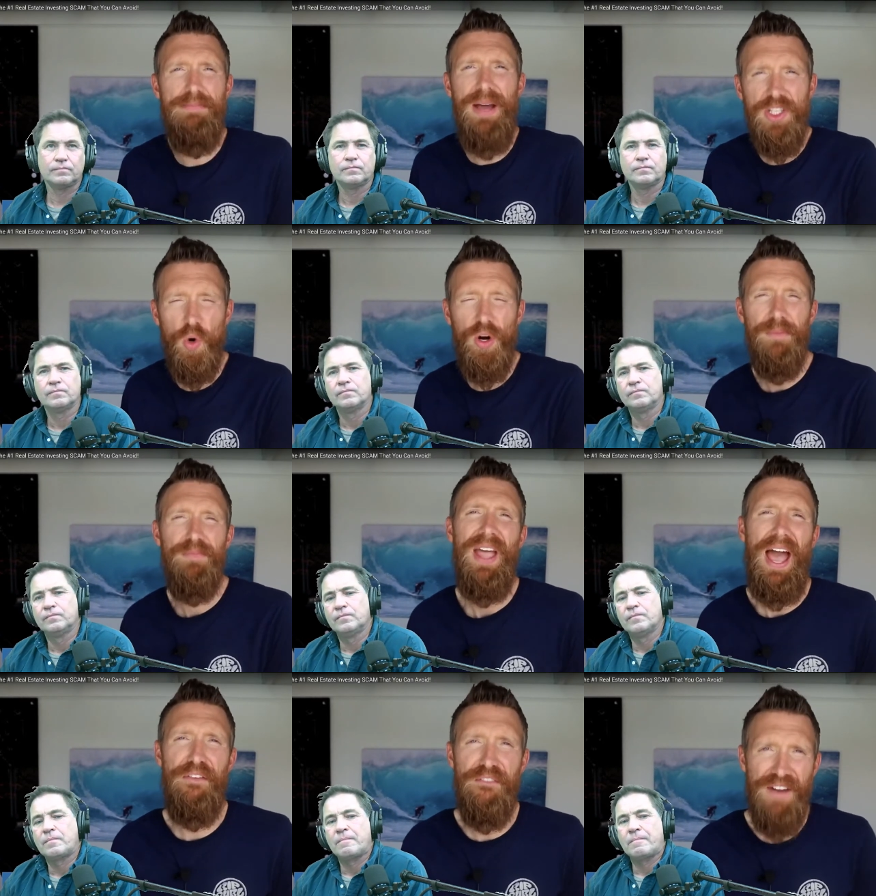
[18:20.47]
Speaker 1: a paid mentor
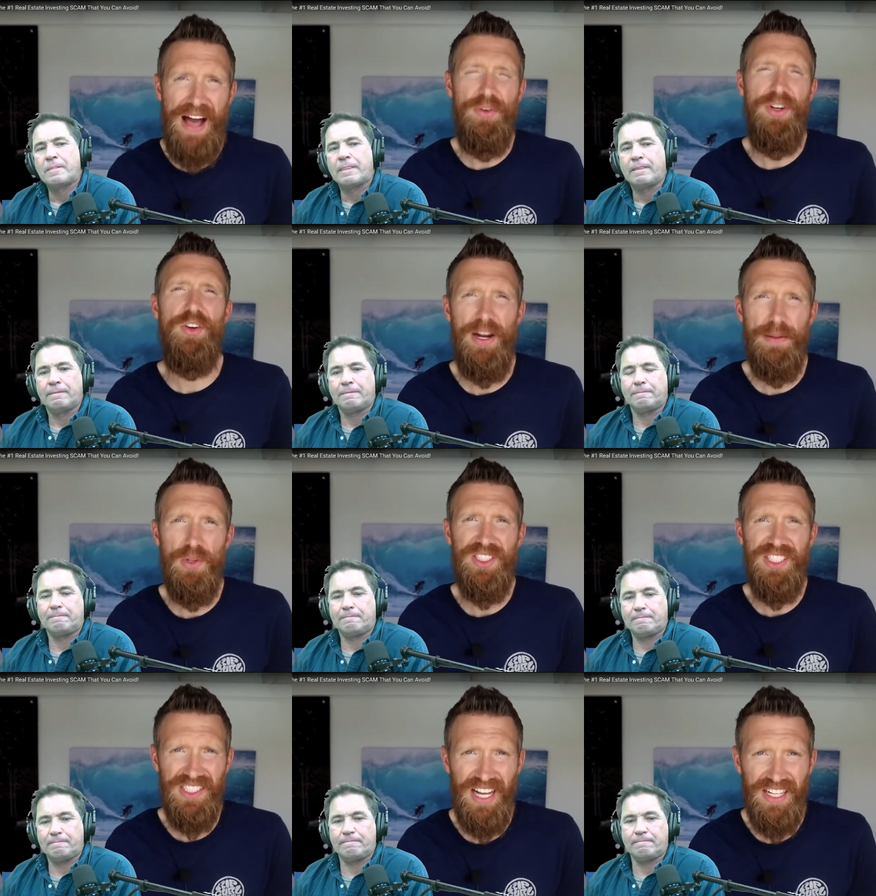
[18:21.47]
and found
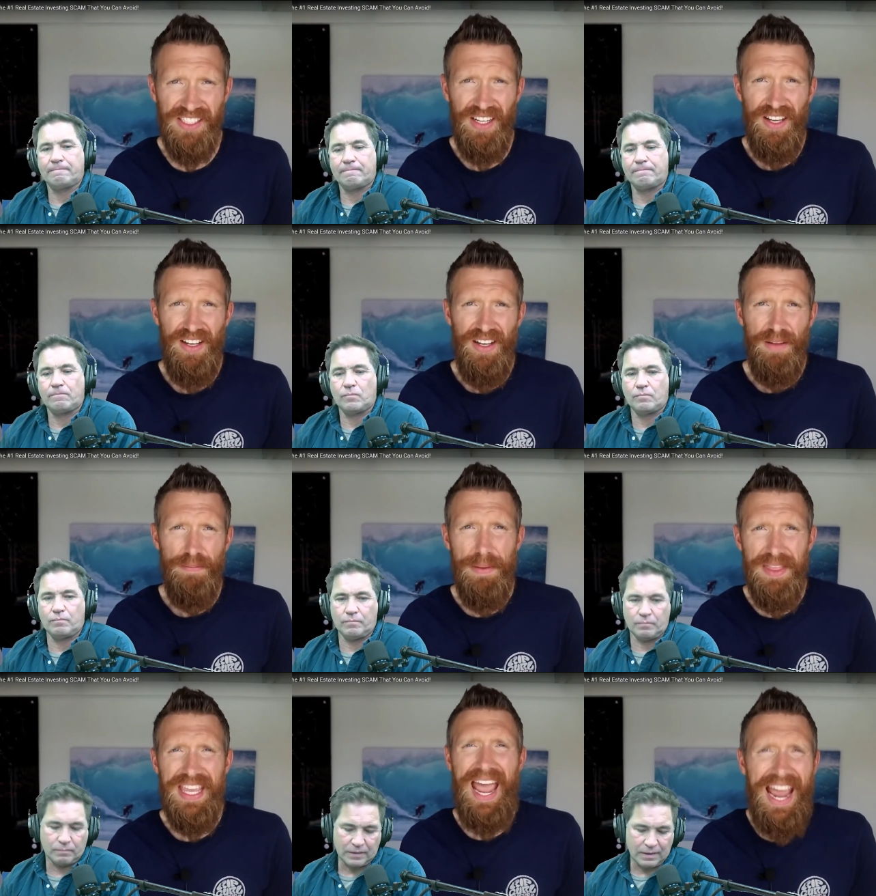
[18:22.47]
incredible success.
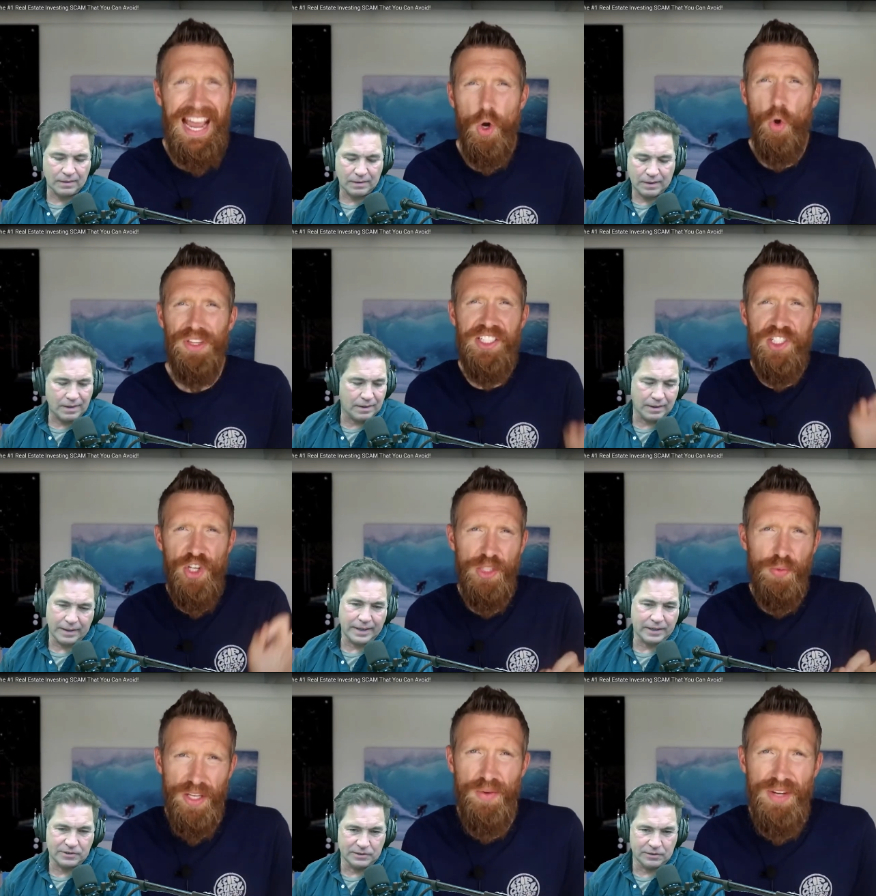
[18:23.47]
Maybe the hand. I
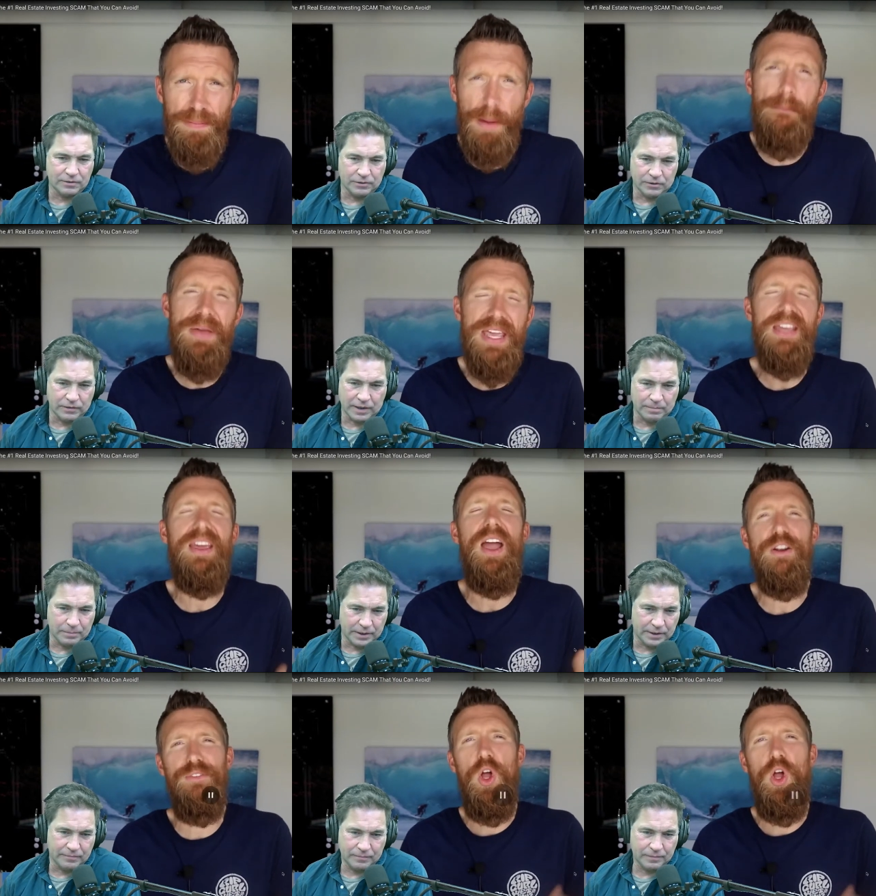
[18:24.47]
actually don't know that many.
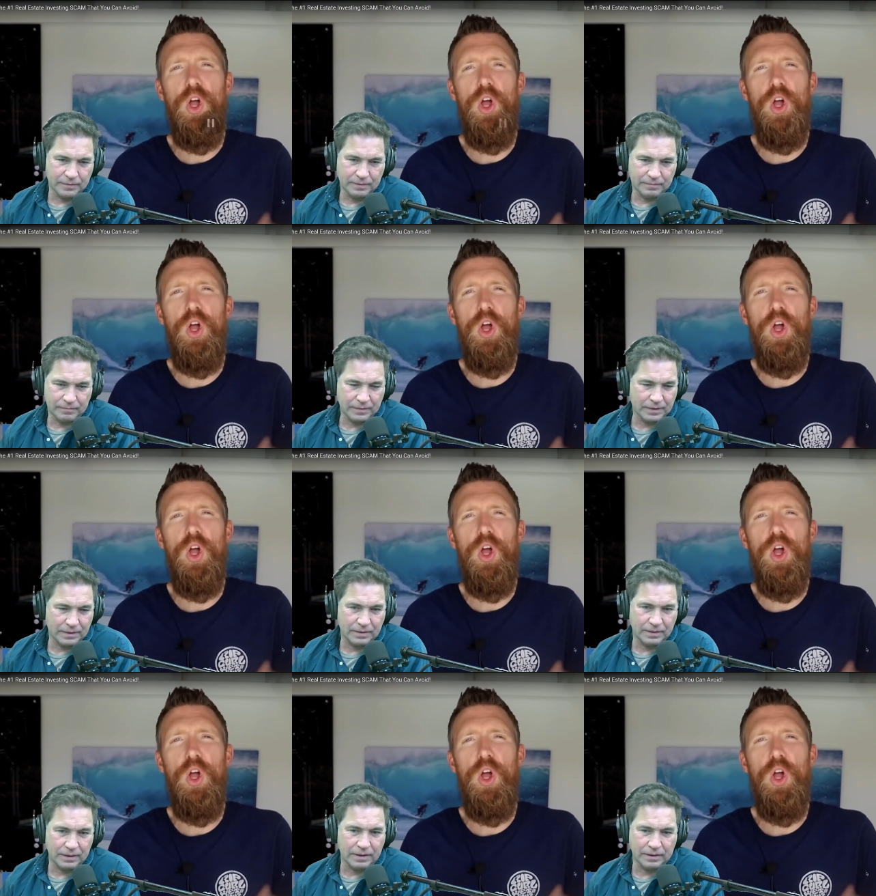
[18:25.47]
Careful.
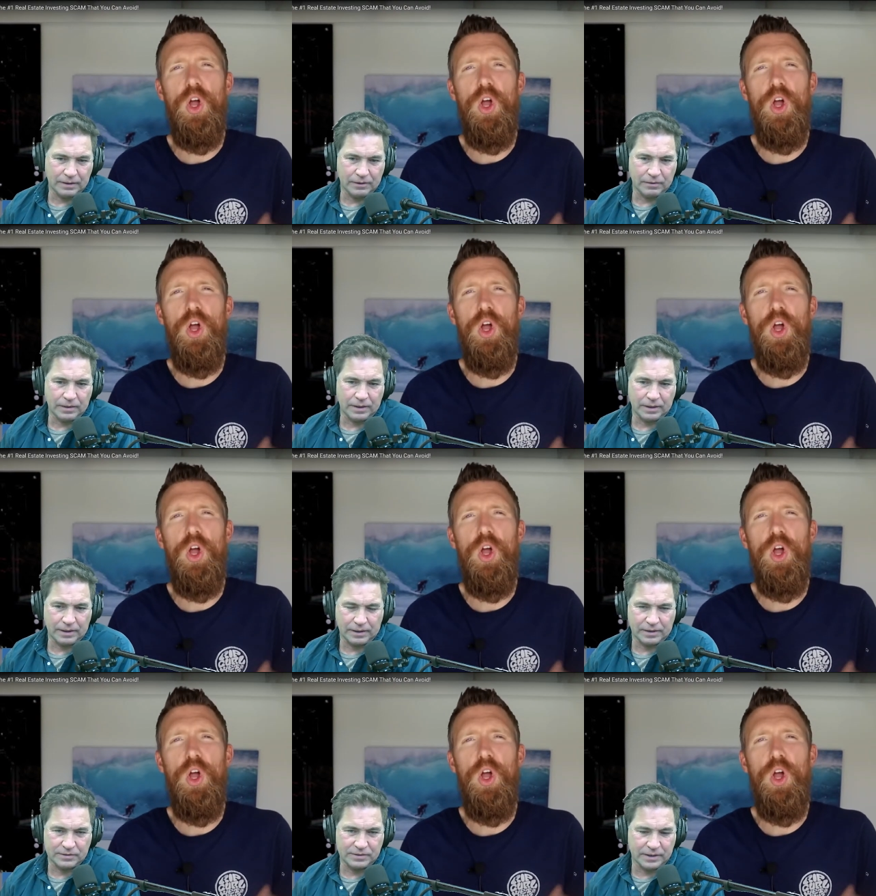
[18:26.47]
Speaker 2: Uh, you know, I, I got to
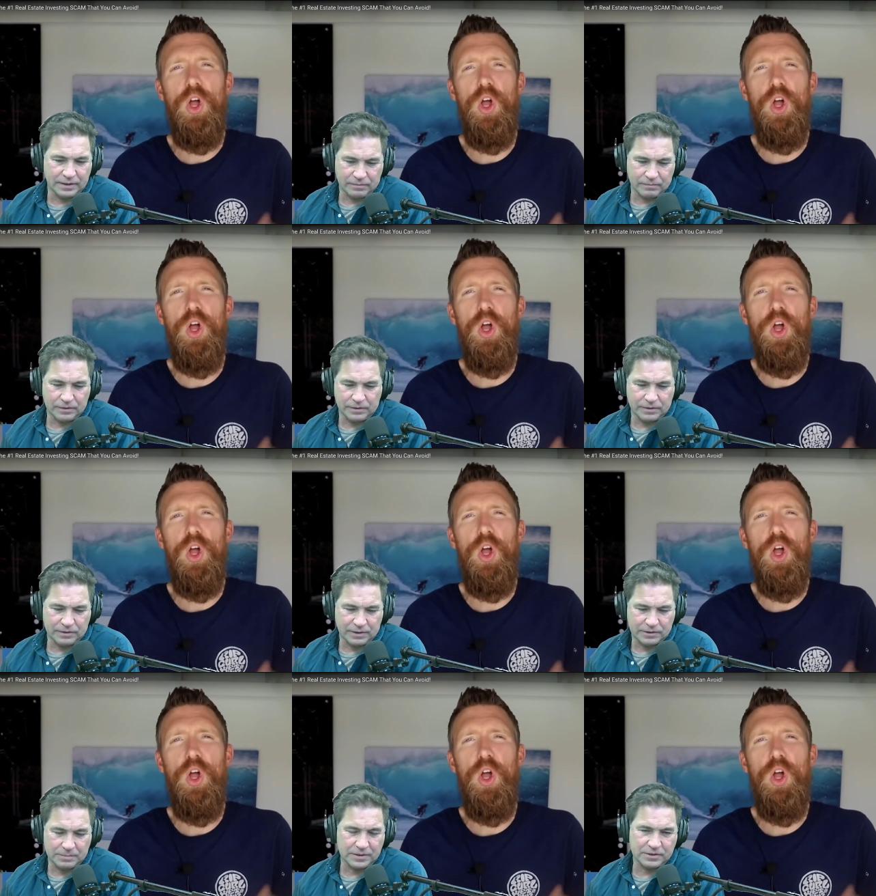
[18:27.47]
say, when he talks
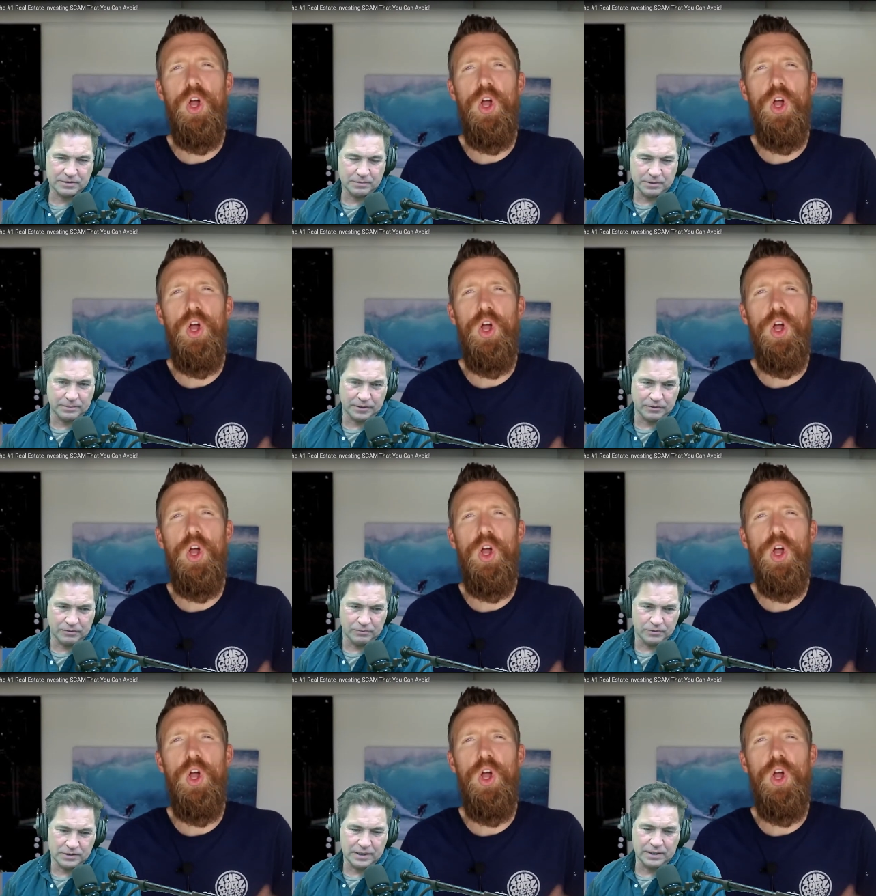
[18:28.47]
about some of the big gurus,
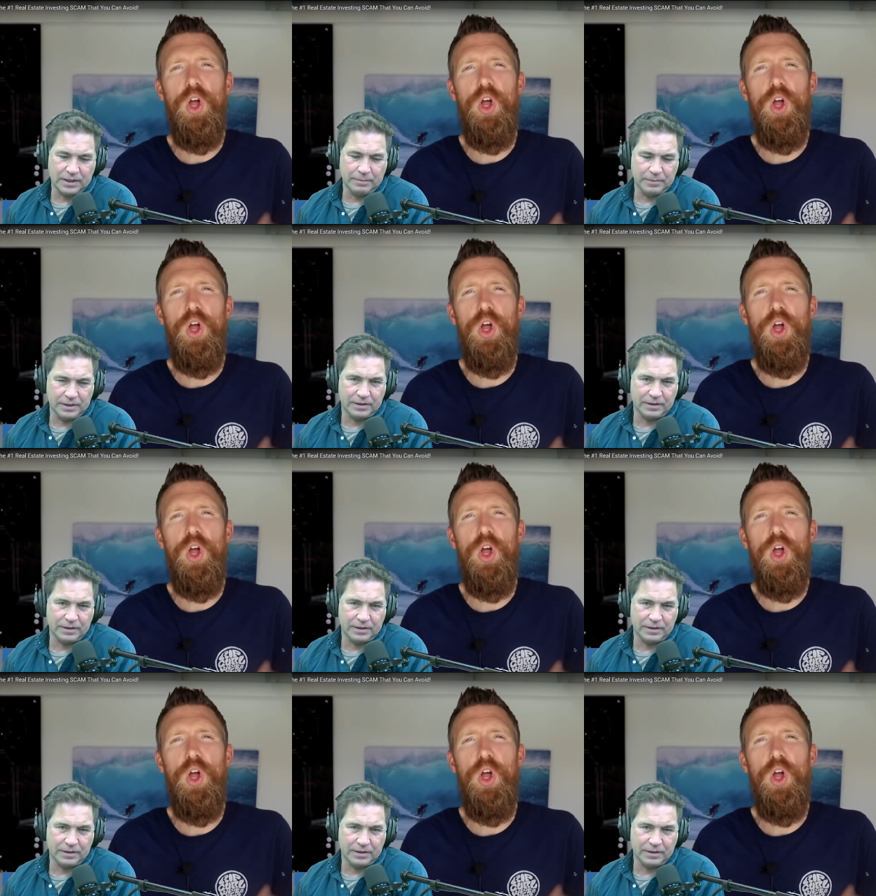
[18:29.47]
I, I mean,